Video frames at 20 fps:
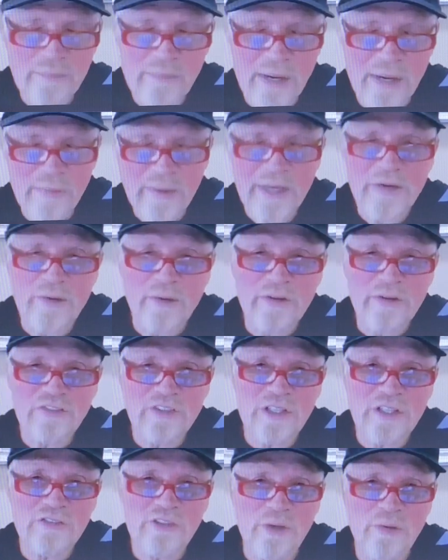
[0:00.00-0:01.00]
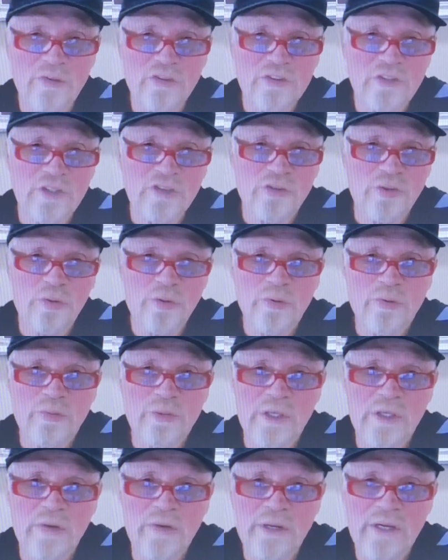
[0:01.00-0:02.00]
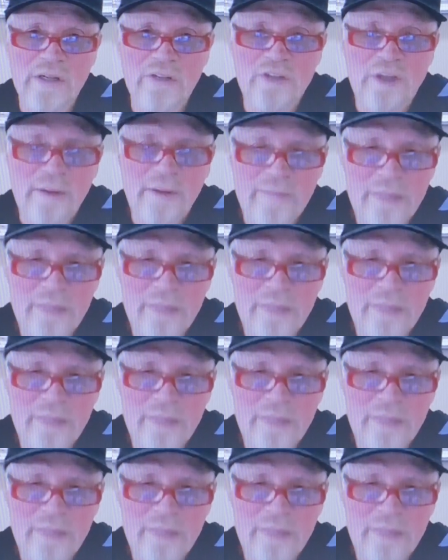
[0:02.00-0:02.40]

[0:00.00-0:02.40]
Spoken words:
my radar it says here's these 2 or 3 ingredients.